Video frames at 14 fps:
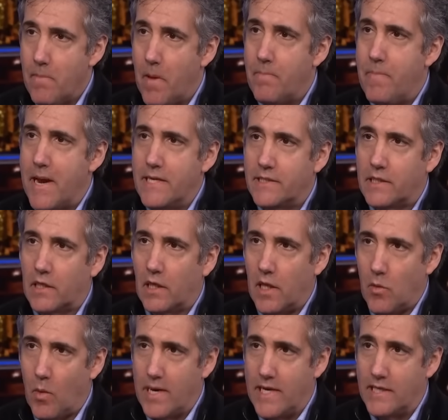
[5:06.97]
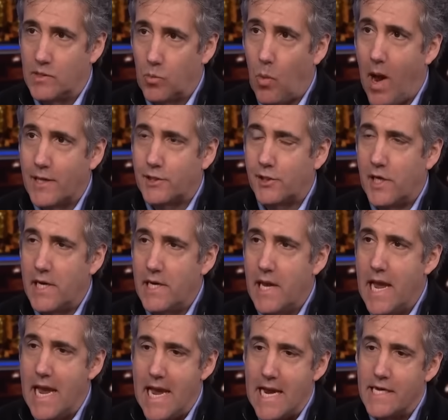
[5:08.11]
But basically, what he's watching
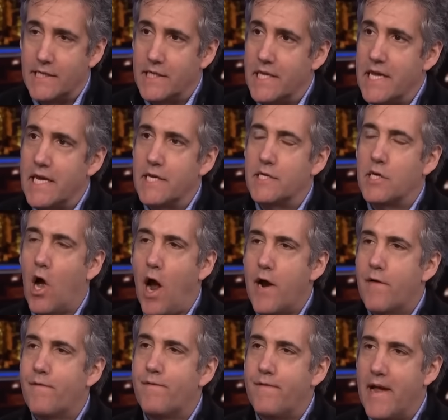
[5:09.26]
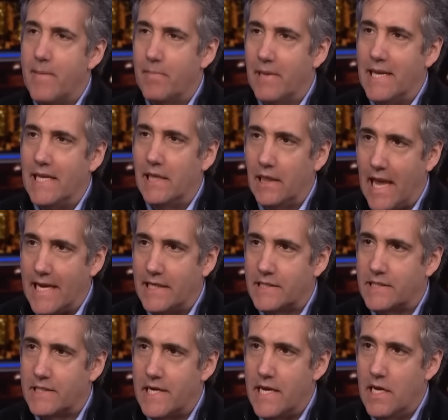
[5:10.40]
is the entire family
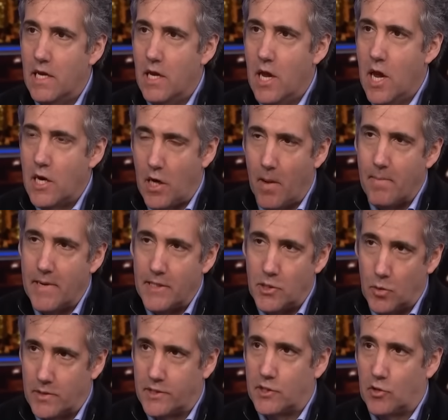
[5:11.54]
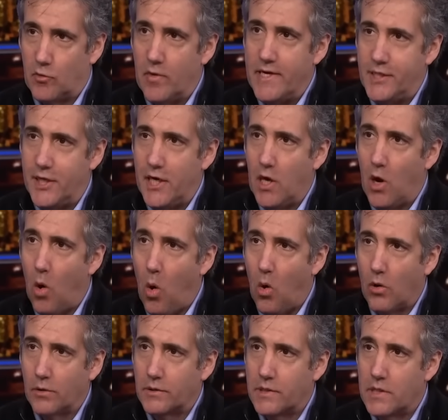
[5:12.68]
legacy coming to a screeching
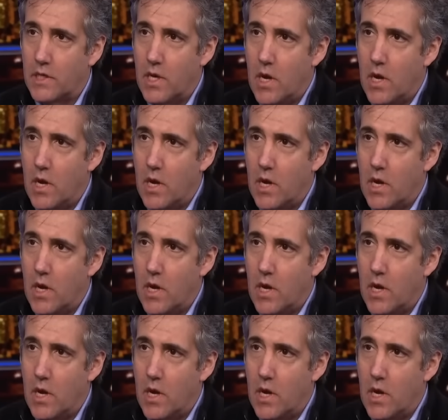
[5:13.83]
halt.